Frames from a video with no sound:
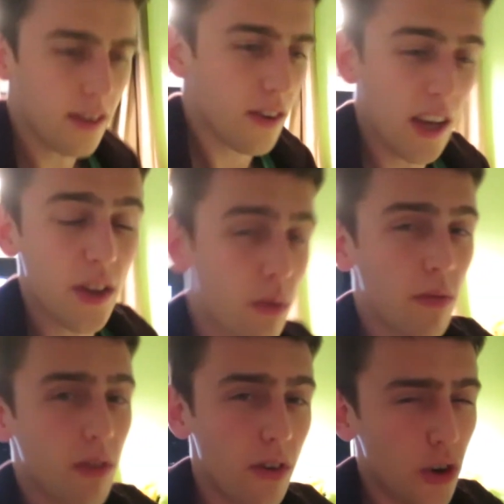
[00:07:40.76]
this test
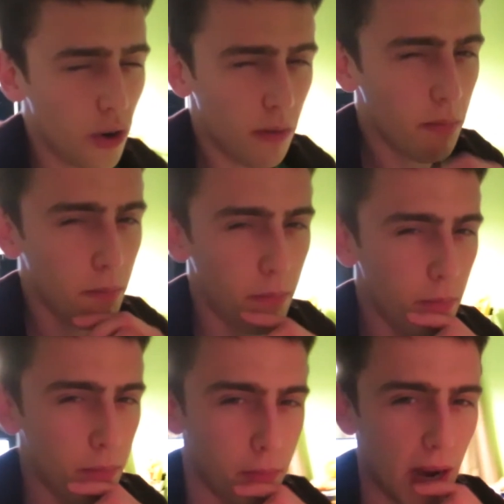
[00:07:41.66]
should
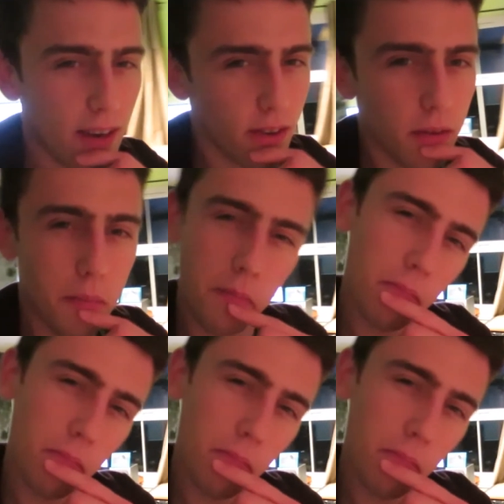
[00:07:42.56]
pass.